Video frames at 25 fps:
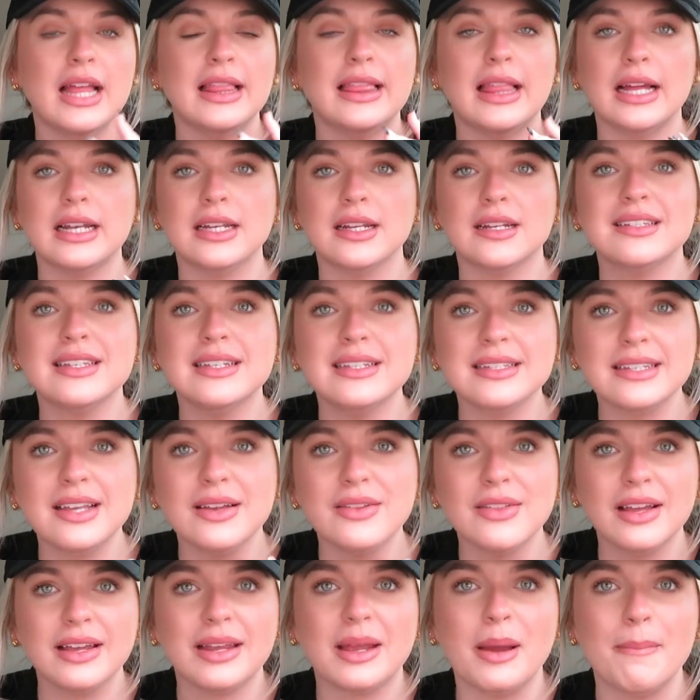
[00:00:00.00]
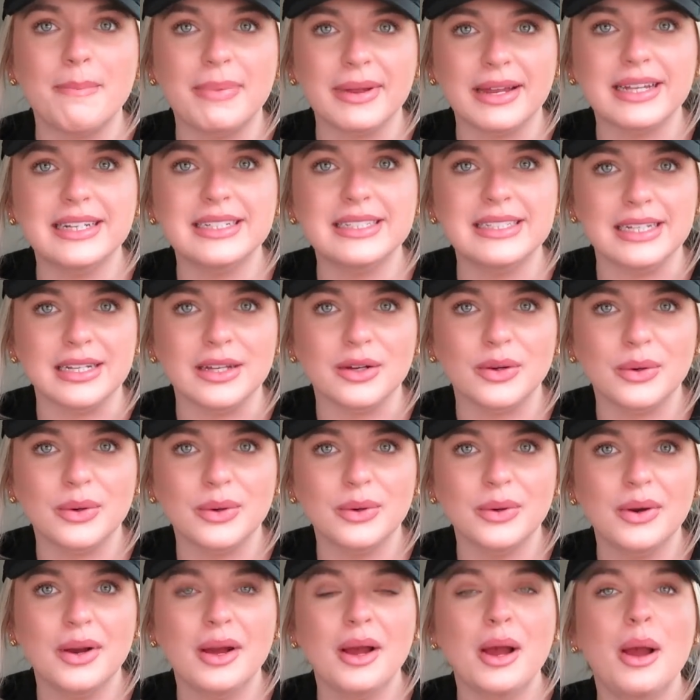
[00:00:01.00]
That doesn't sound like a big
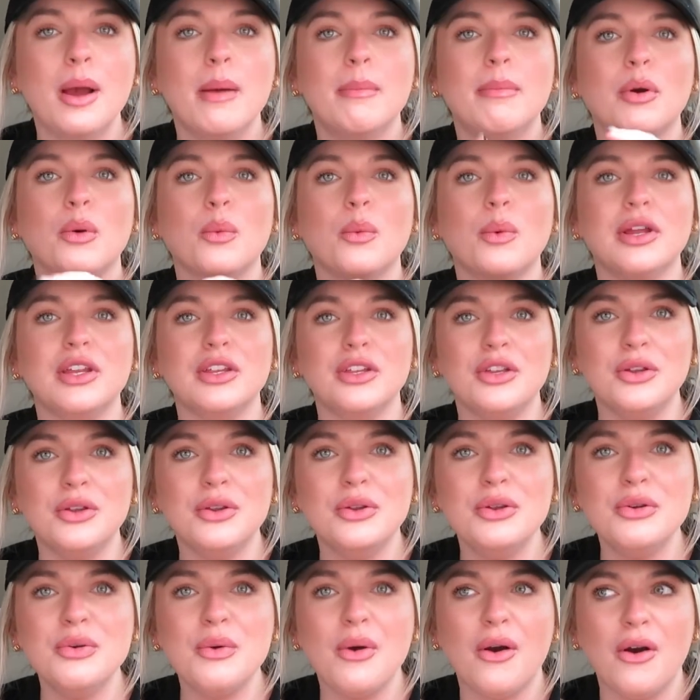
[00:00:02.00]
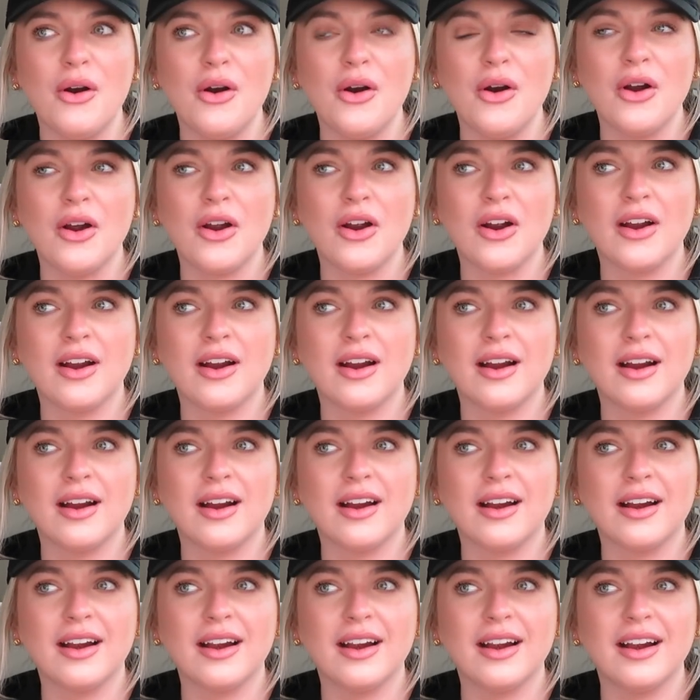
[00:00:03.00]
deal, but when you
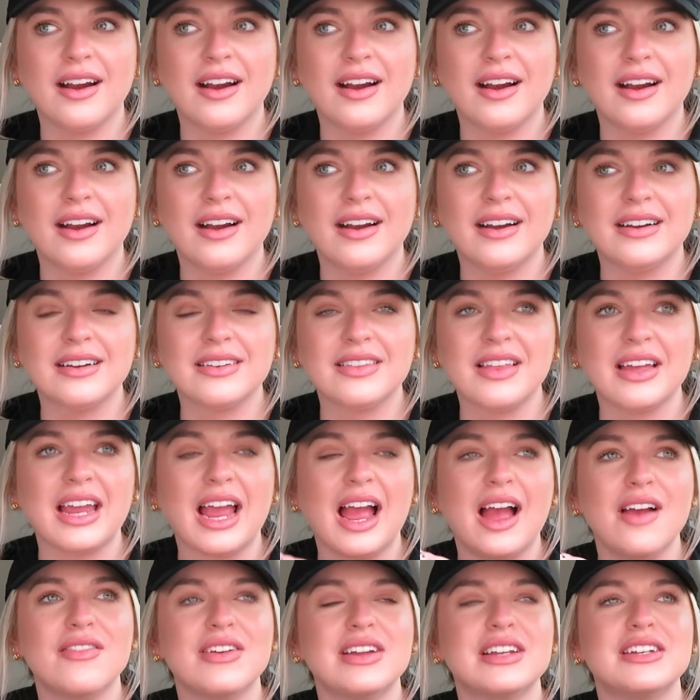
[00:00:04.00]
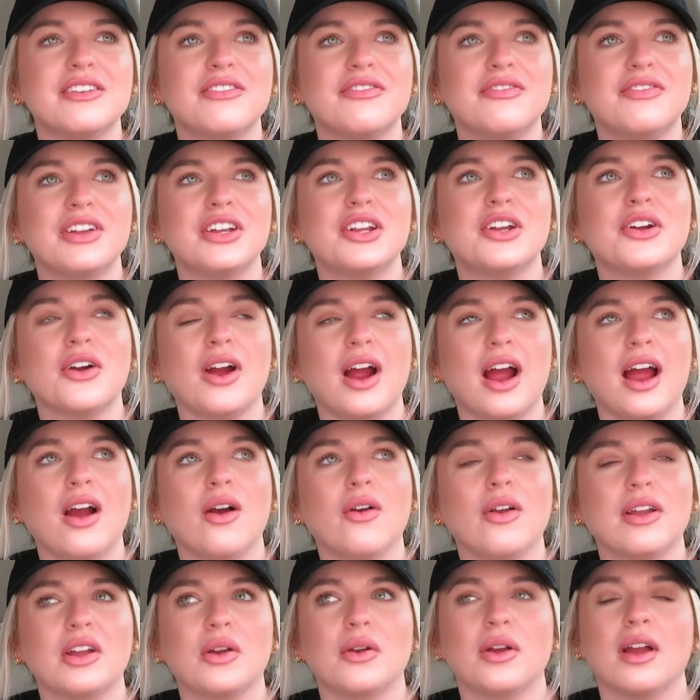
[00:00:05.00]
are like having to figure
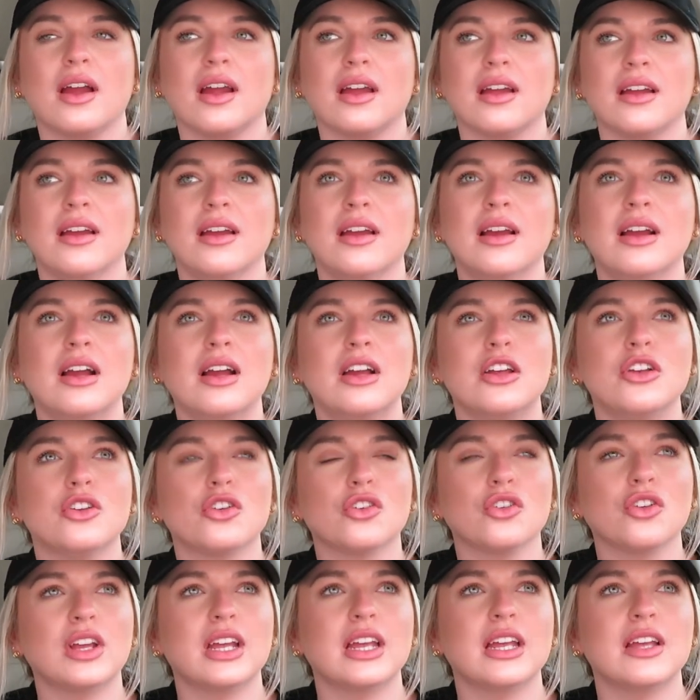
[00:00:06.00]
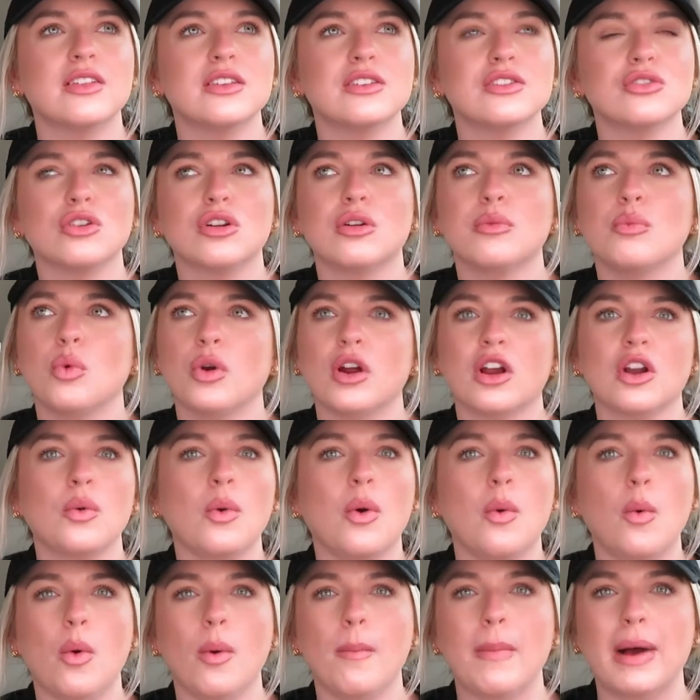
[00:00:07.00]
out like, okay, you're looking in this room, where do
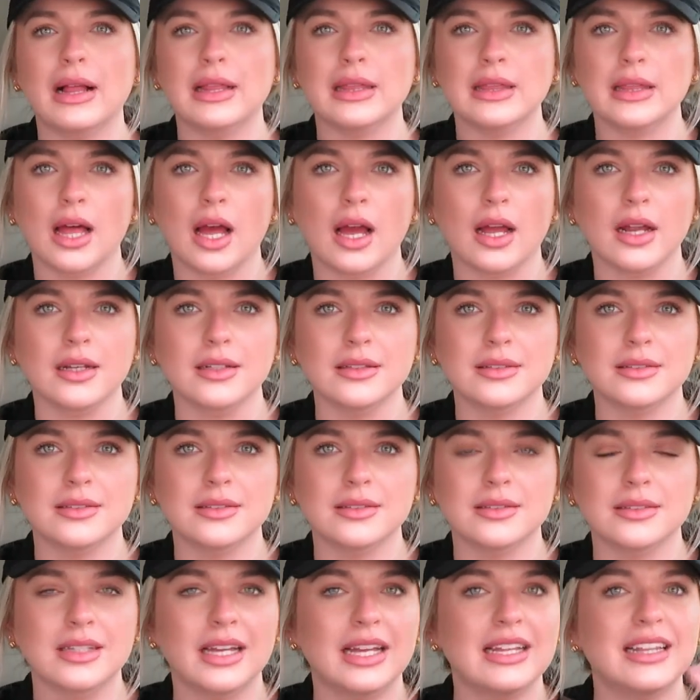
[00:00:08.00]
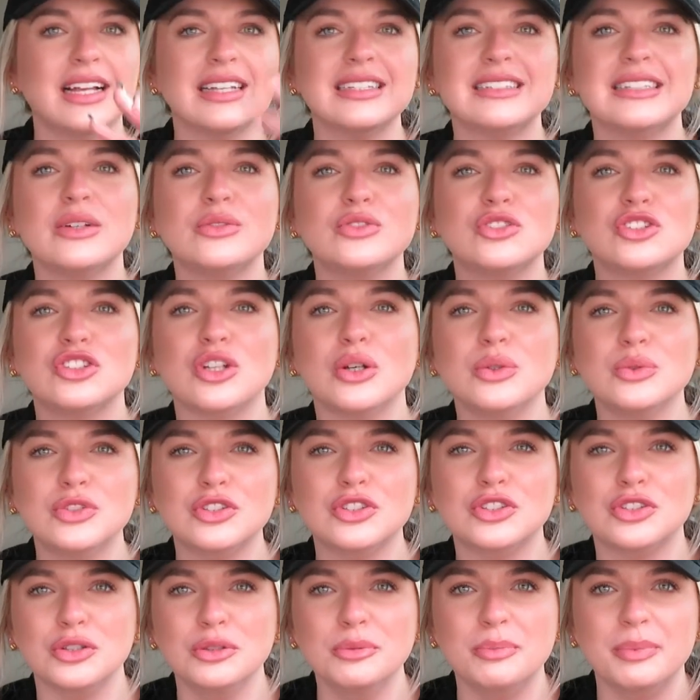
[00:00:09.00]
I want my lights? And that sounds so
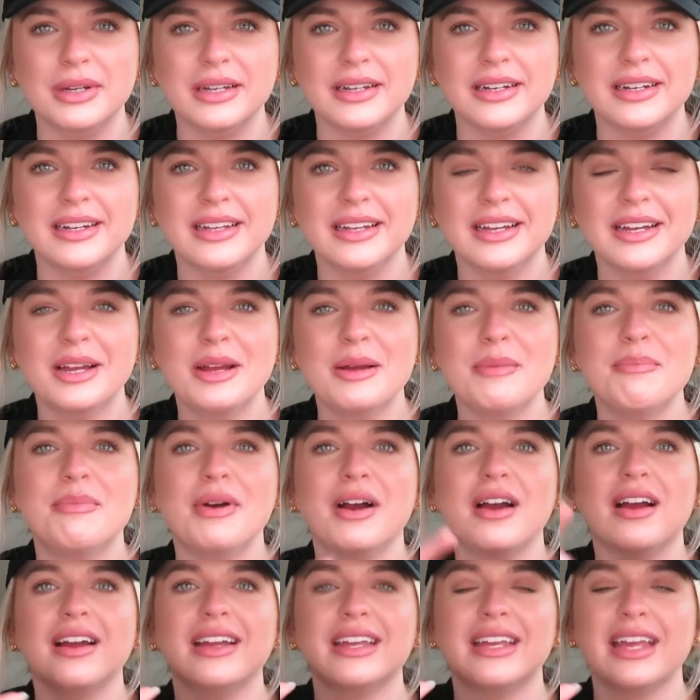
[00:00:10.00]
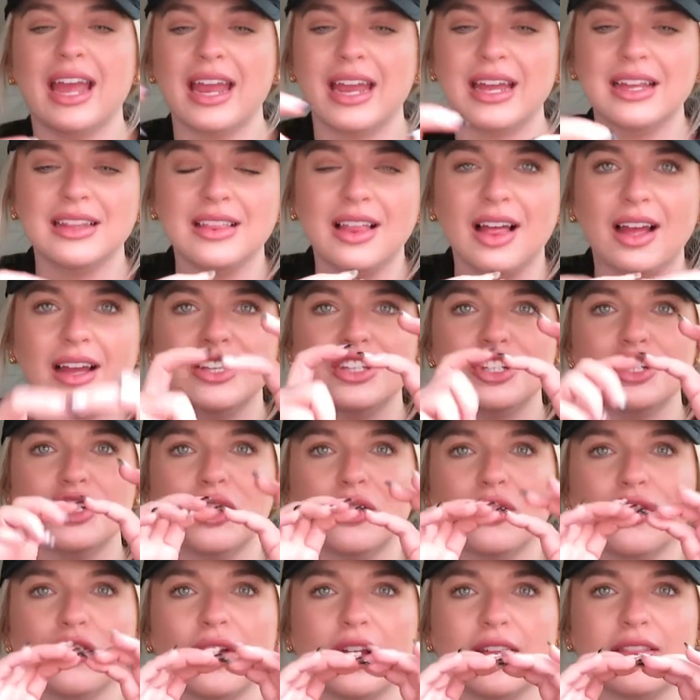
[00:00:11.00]
stupid, but can lights, you
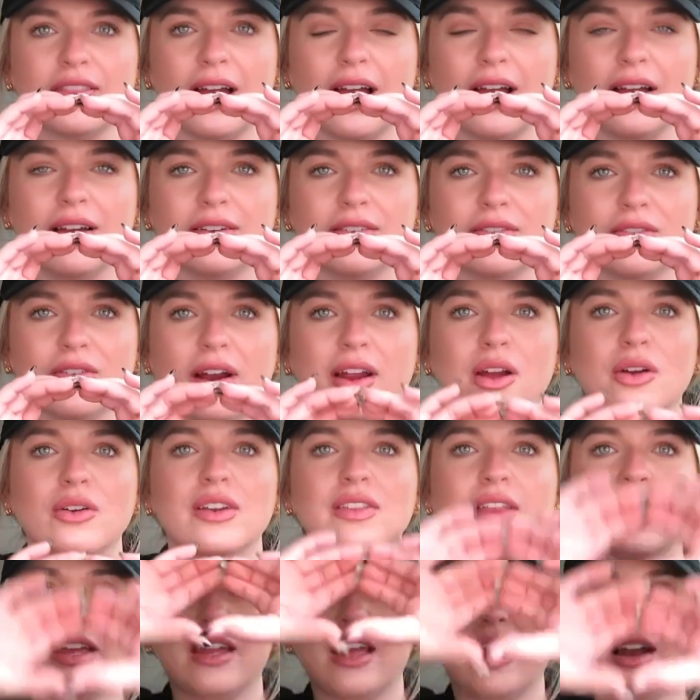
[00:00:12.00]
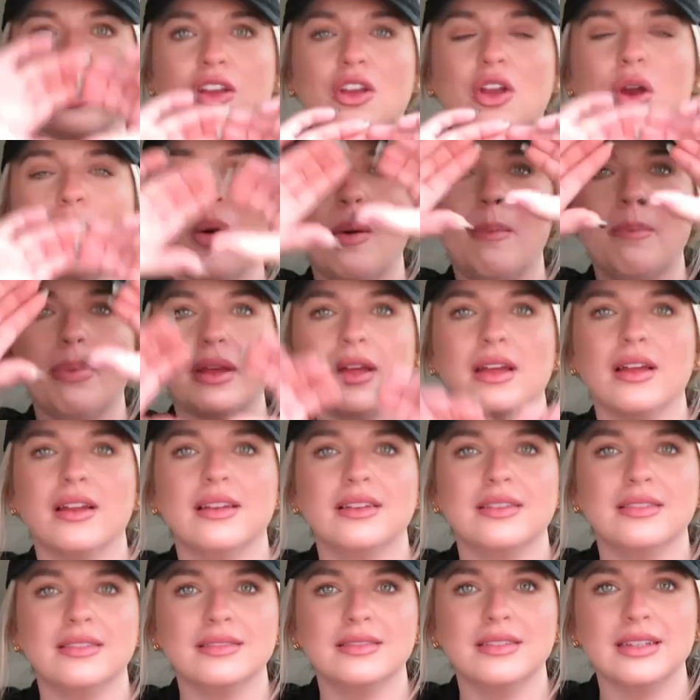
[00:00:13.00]
know, they're like that round and they kind of go up
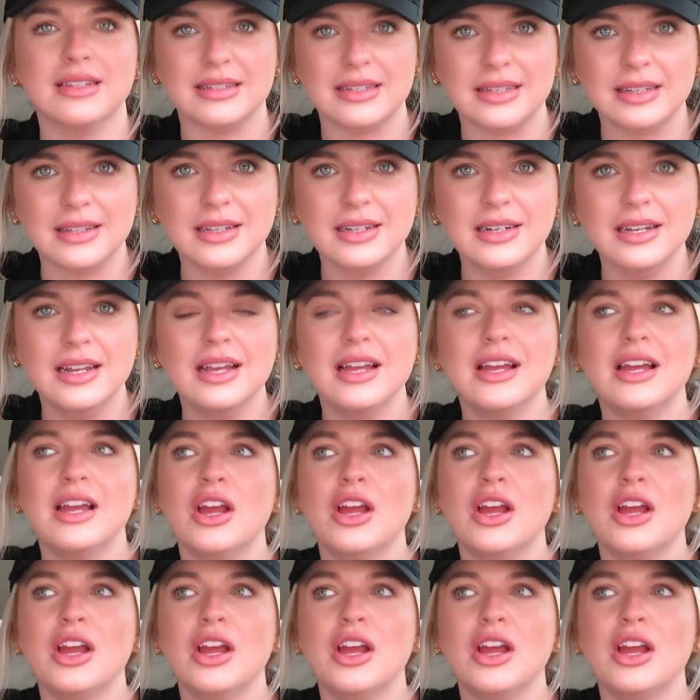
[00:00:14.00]
in the ceiling.